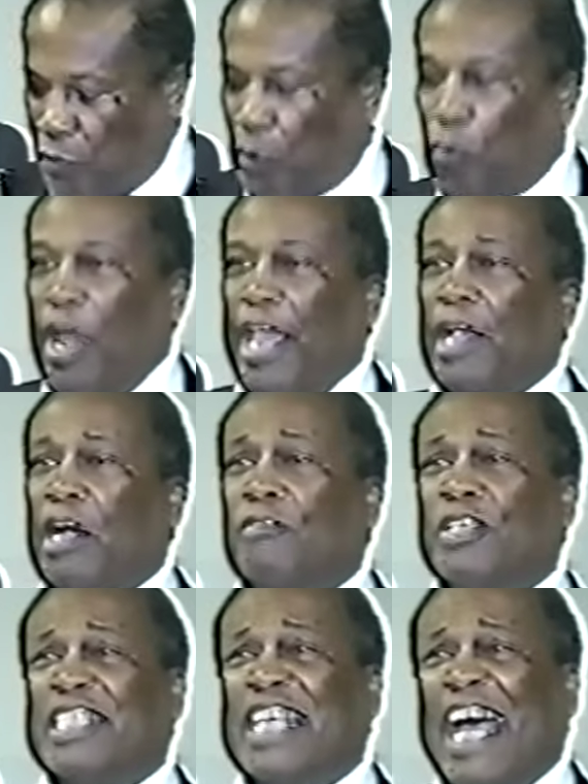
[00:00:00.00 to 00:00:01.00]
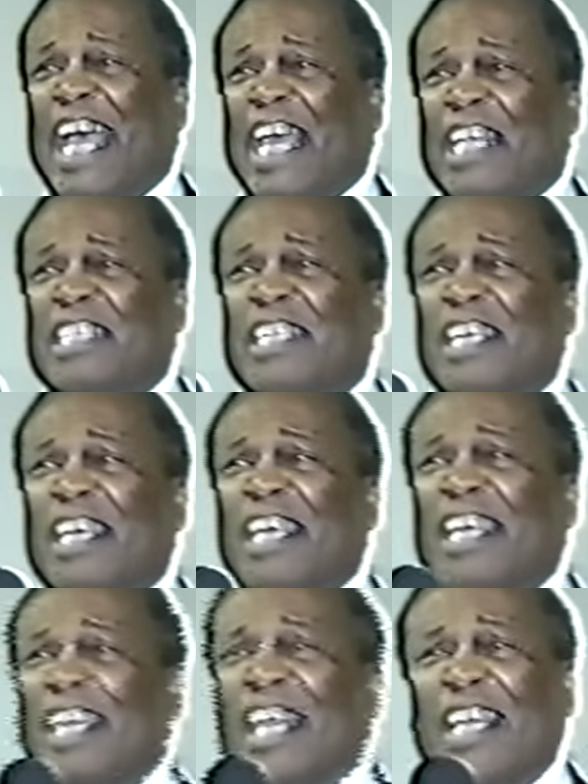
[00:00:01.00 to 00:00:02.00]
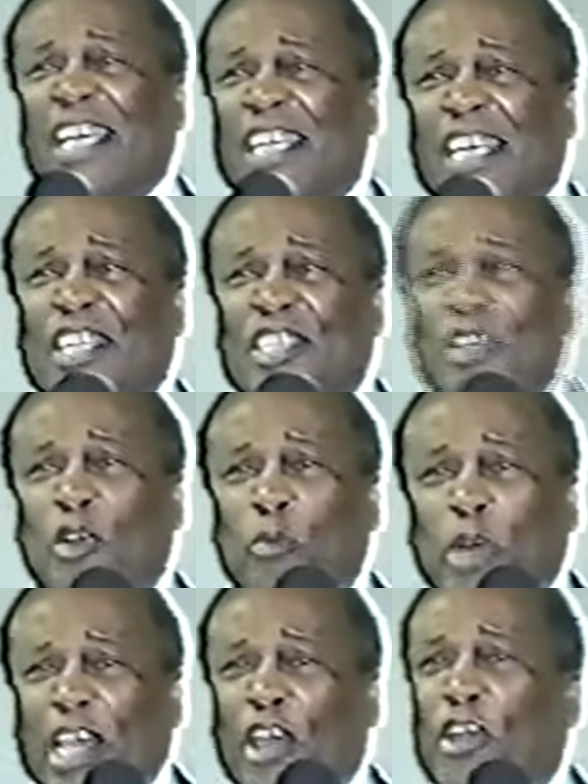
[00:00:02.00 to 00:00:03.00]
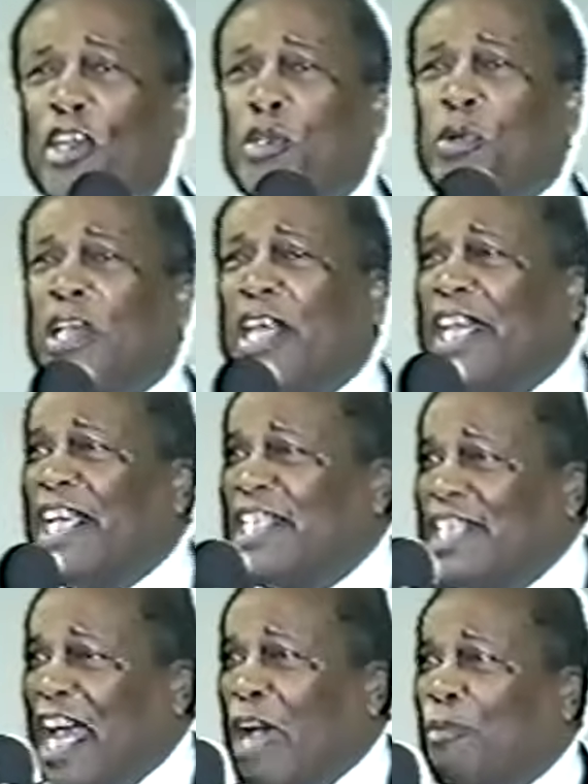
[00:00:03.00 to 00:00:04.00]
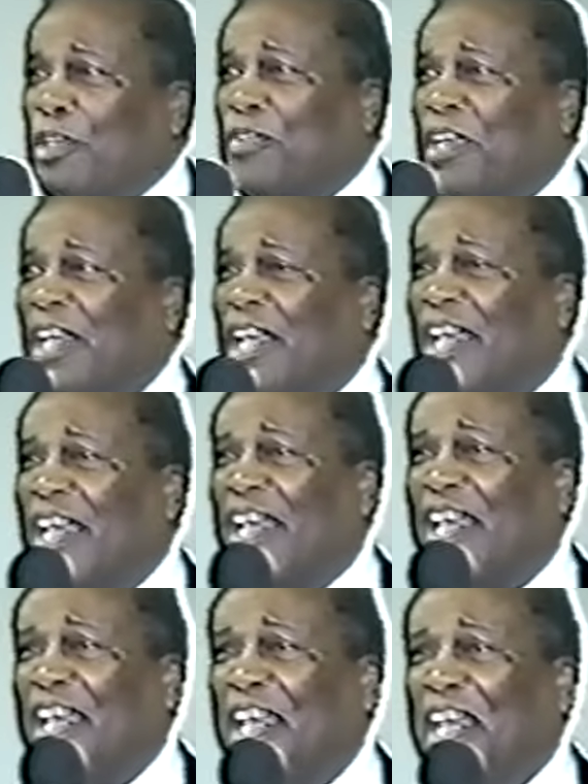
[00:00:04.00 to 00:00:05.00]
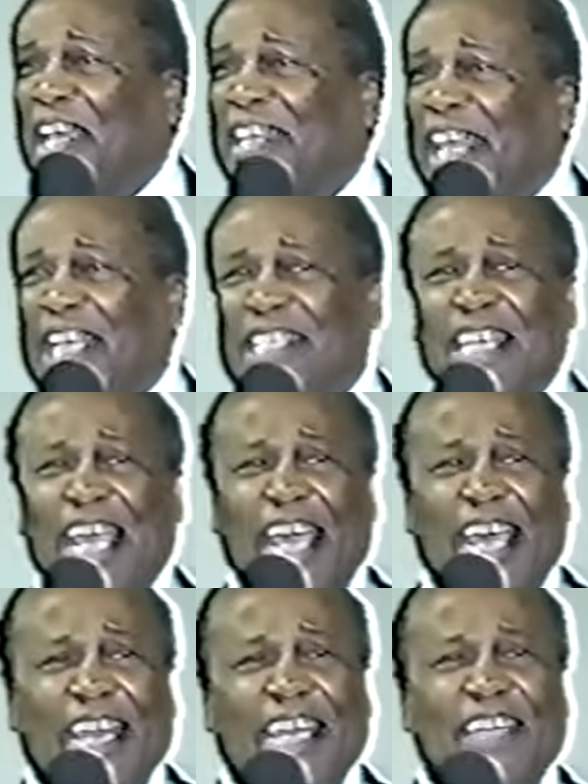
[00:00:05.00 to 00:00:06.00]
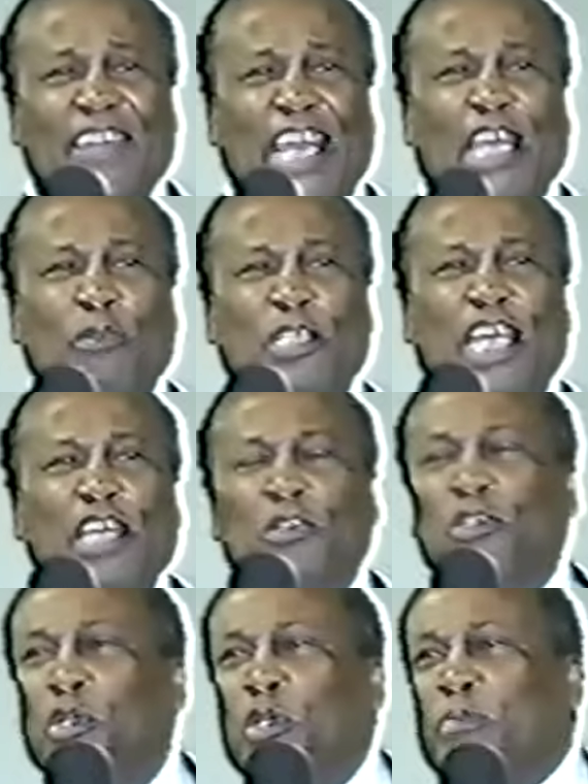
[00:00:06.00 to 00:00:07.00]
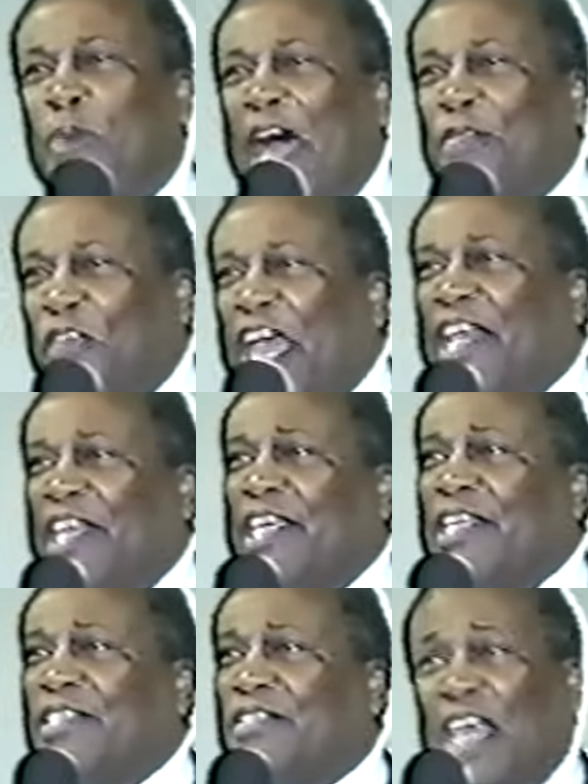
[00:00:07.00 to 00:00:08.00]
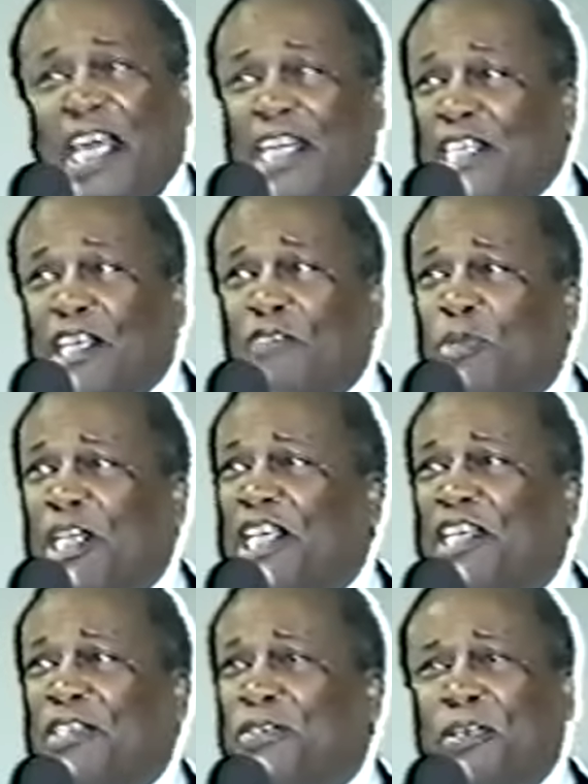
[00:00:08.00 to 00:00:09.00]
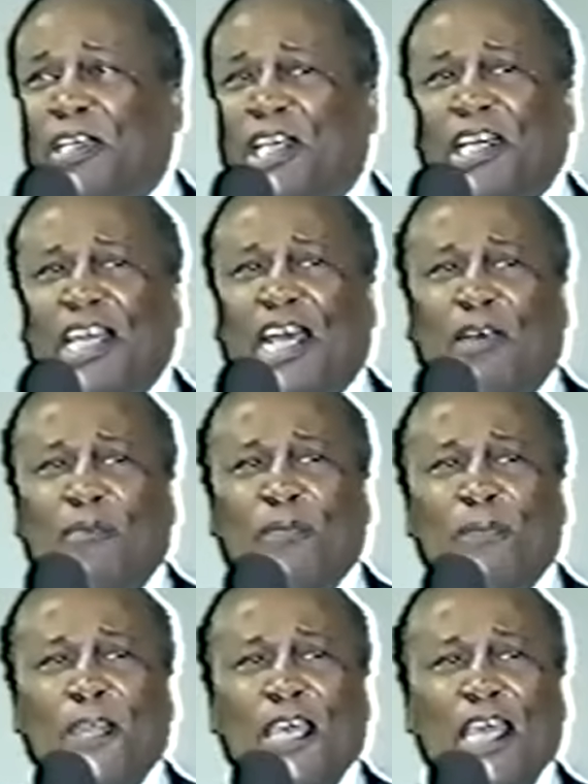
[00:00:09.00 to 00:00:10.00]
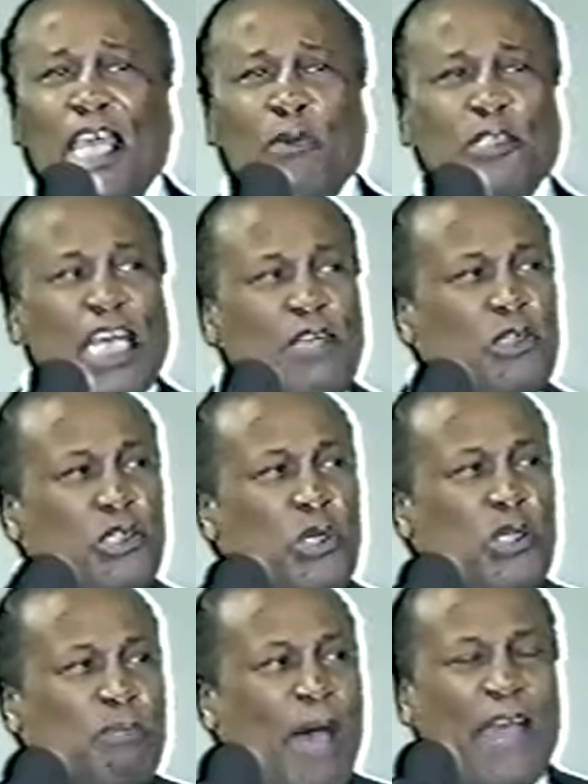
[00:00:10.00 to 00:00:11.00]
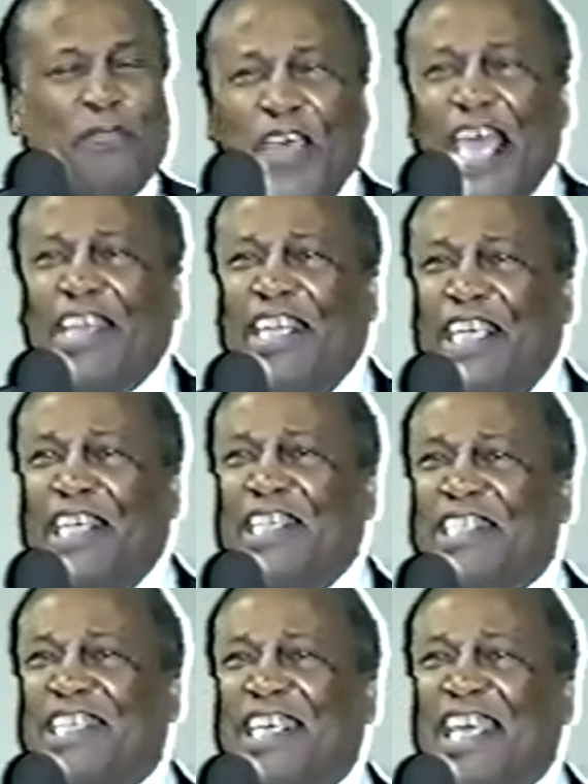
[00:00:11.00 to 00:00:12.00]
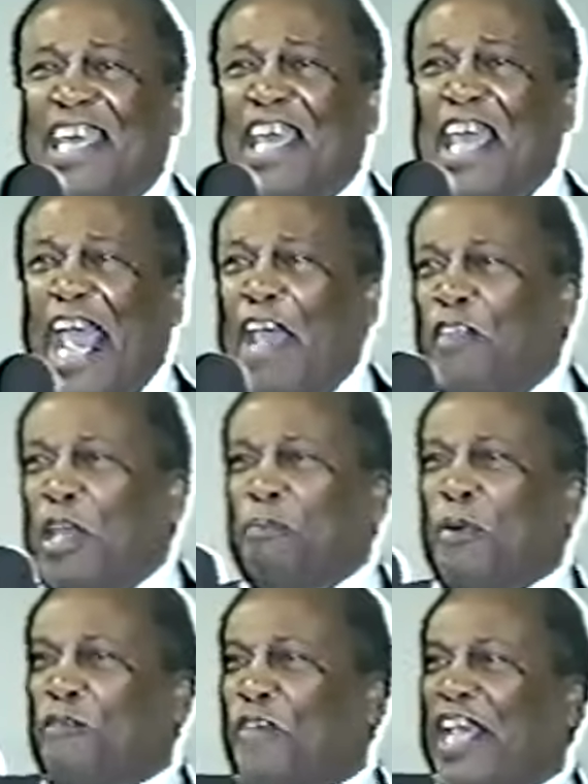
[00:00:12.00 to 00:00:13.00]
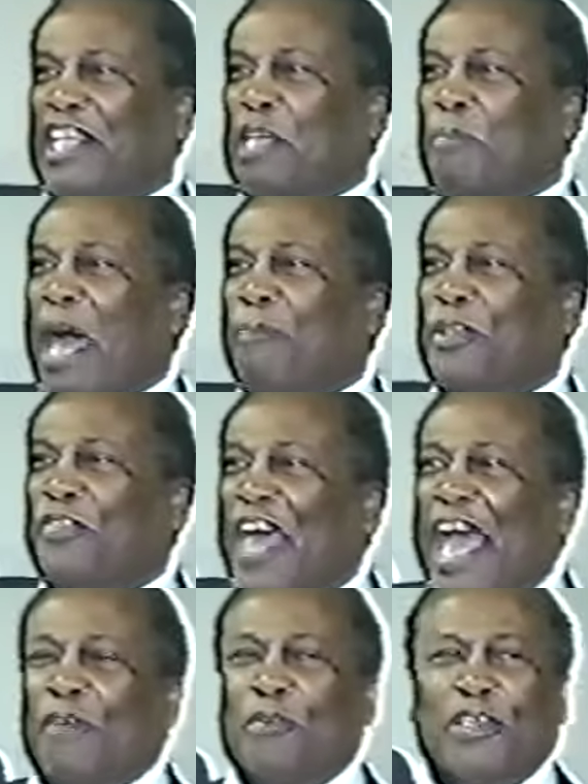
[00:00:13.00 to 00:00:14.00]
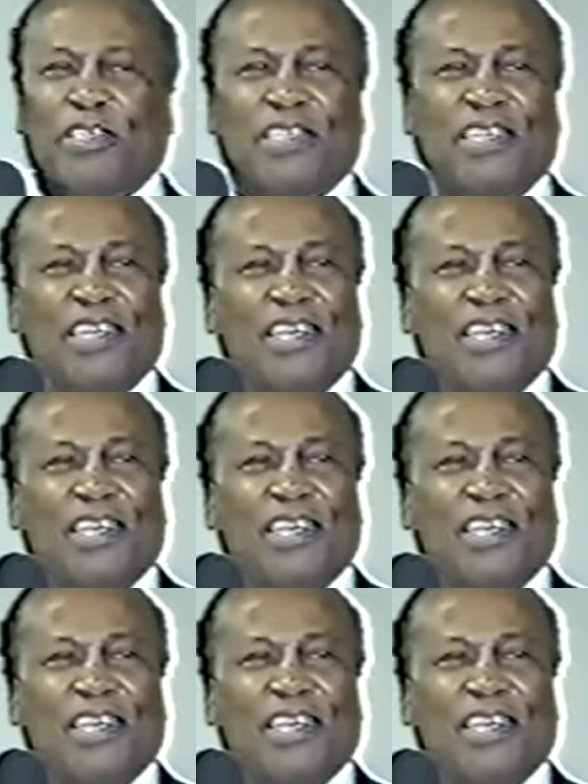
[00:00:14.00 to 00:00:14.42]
to the rank of a science. Now look at this. We're learning Euclidean geometry. They're saying that it was introduced by Thales, Thales of Miletus, you can look it up. It was introduced by Thales and then perfected by Pythagoras,